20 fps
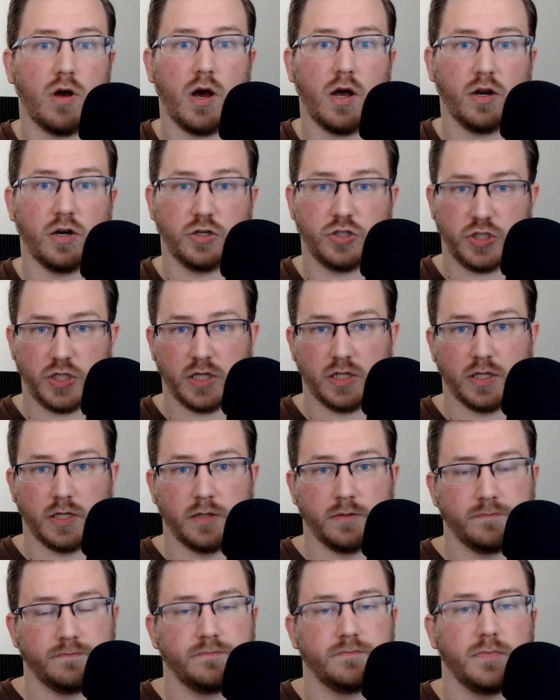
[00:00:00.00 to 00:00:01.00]
are chilling
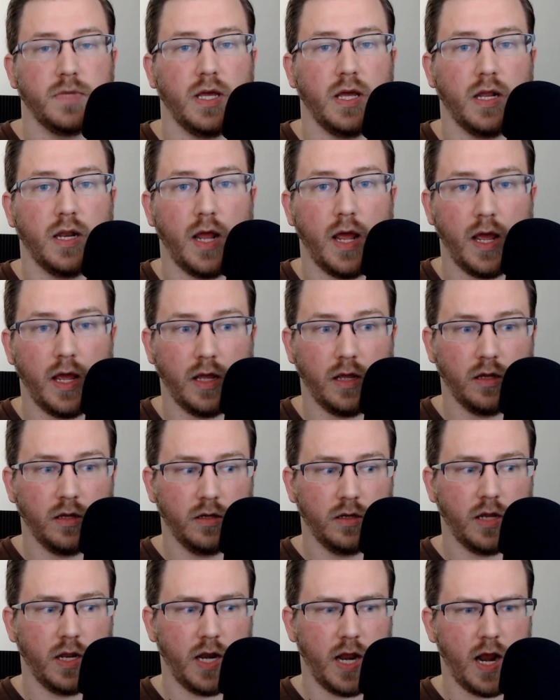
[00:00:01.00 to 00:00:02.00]
in
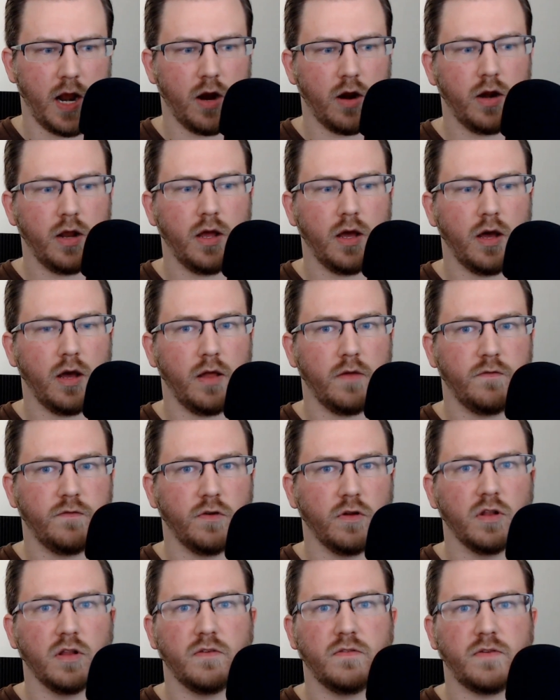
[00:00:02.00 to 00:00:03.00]
an area full
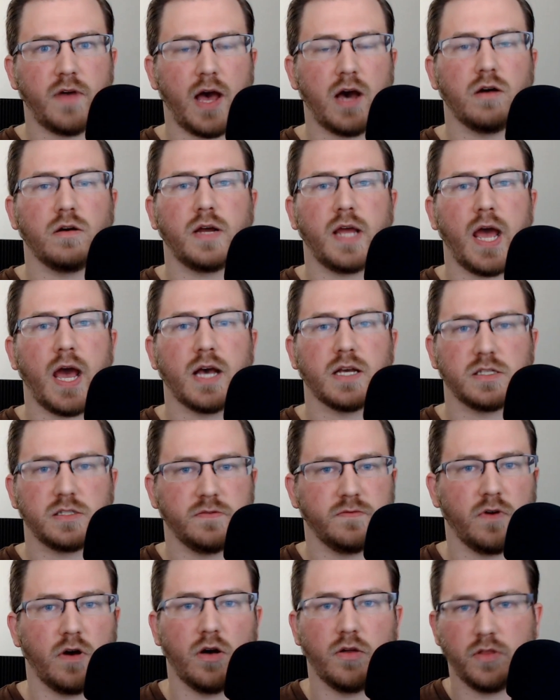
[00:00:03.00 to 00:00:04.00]
of outcasts of
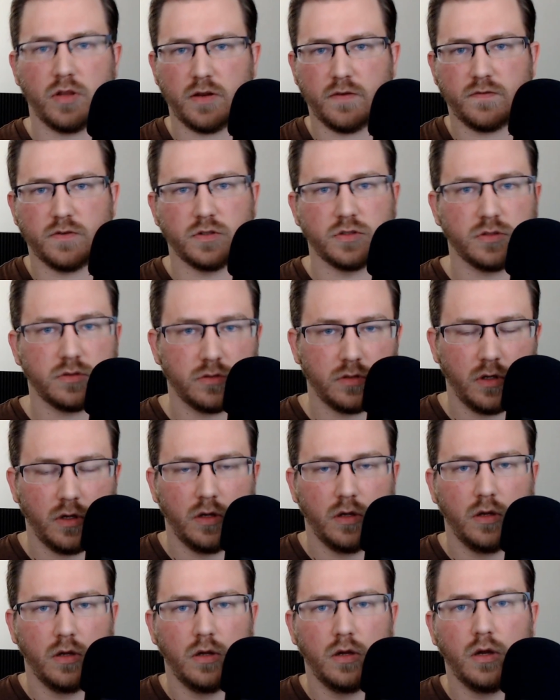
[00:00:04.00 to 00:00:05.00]
all the different
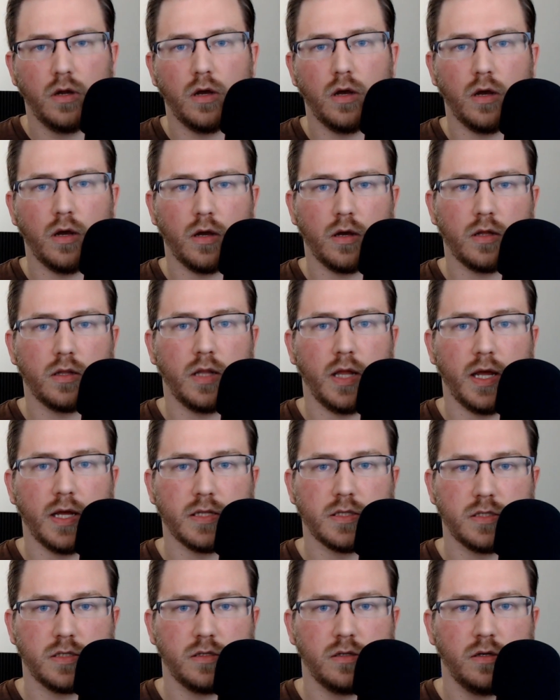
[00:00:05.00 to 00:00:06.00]

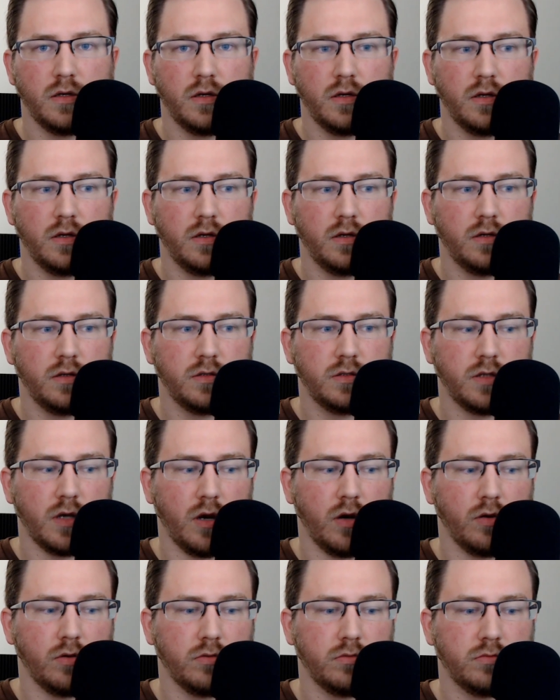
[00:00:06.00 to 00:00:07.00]
clans.
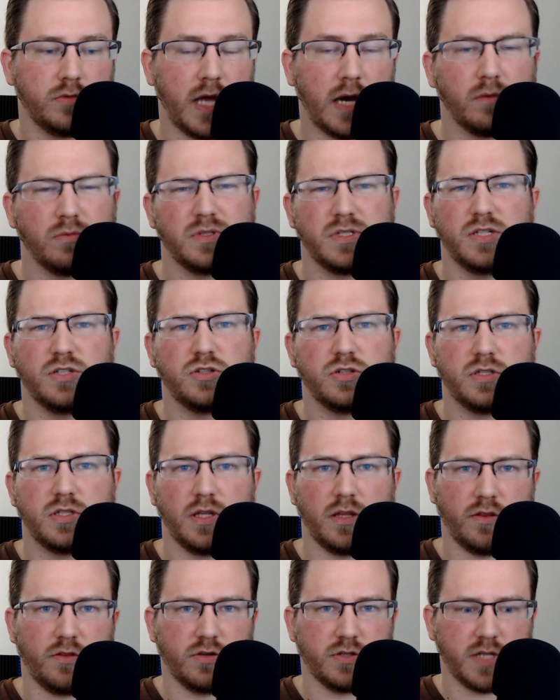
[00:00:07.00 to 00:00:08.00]
So that was interesting.
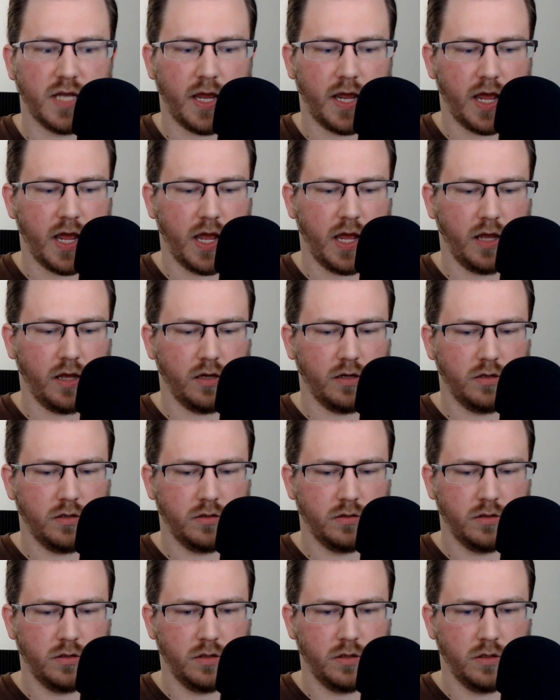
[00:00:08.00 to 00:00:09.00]
There's like a
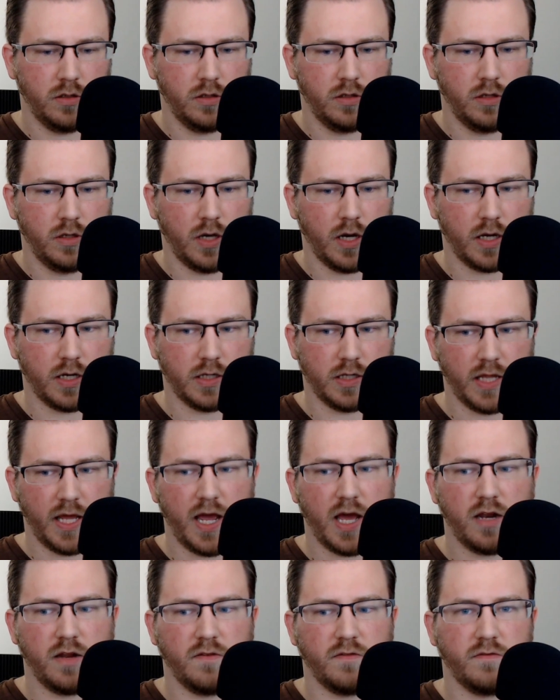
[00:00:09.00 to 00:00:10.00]
clan
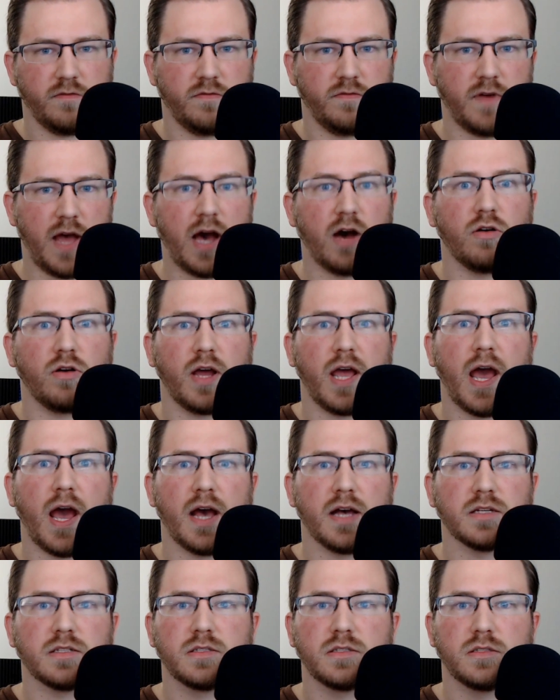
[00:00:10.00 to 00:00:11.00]
of
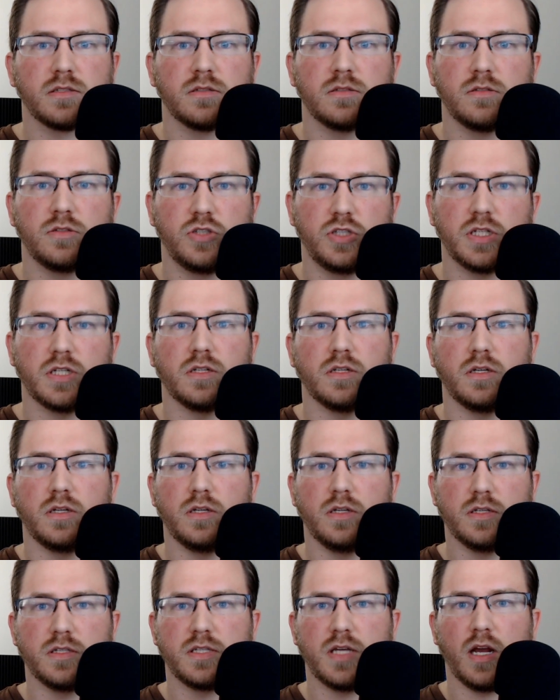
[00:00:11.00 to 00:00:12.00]
outcasts chilling
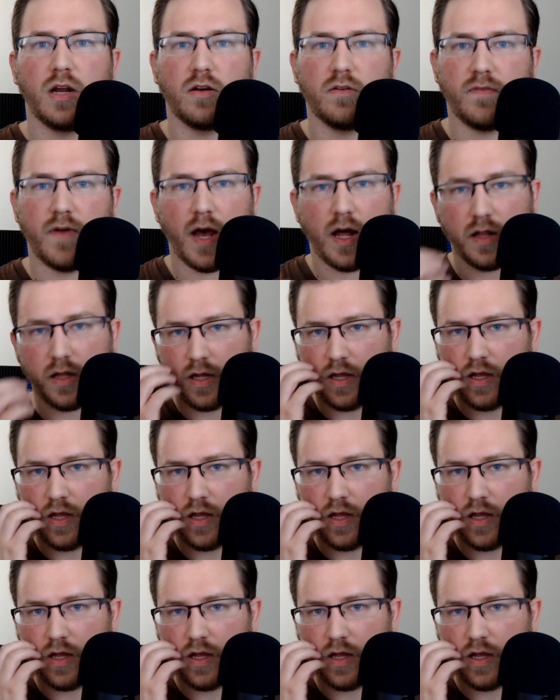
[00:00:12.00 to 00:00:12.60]
in Sacred Valley.